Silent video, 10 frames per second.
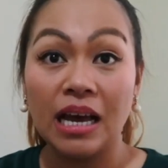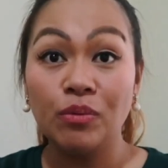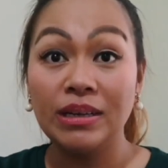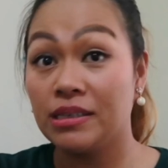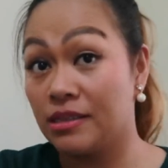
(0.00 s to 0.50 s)
I
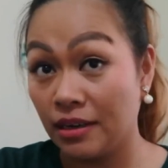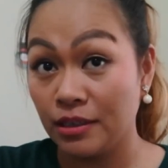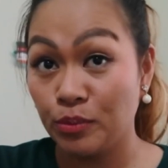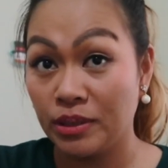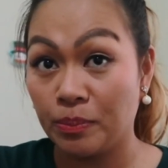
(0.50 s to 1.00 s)
will
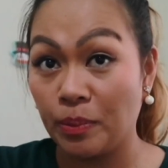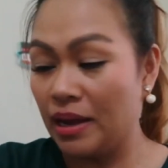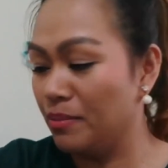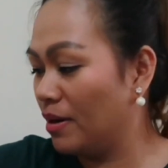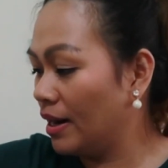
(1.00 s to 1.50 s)
start with the
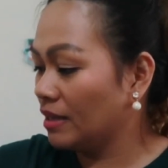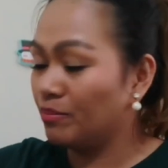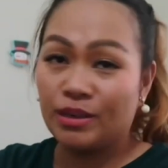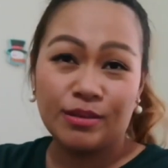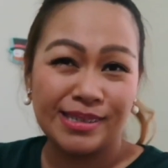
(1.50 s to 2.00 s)
Primark
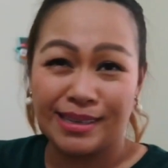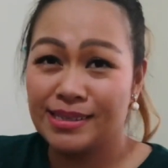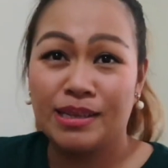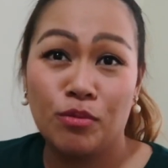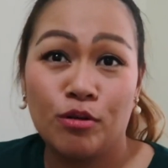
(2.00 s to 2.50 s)
because that's
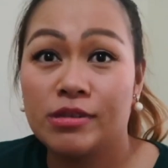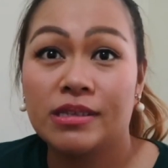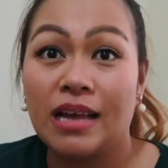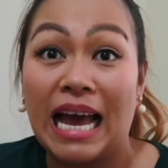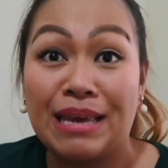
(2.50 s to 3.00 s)
the most
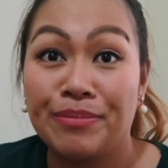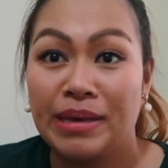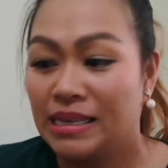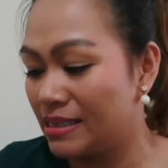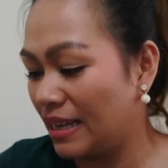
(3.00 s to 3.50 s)
I'm
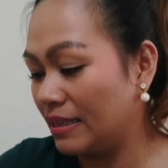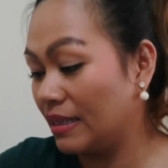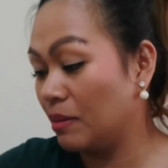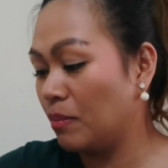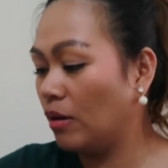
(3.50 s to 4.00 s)

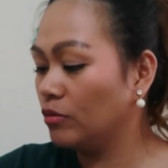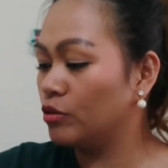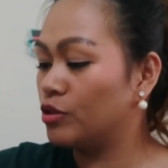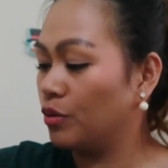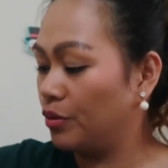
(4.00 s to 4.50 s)
excited about to
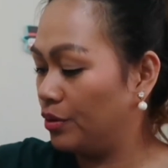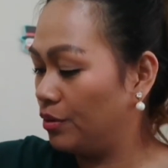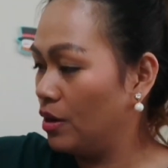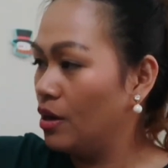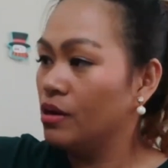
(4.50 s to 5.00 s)
show you.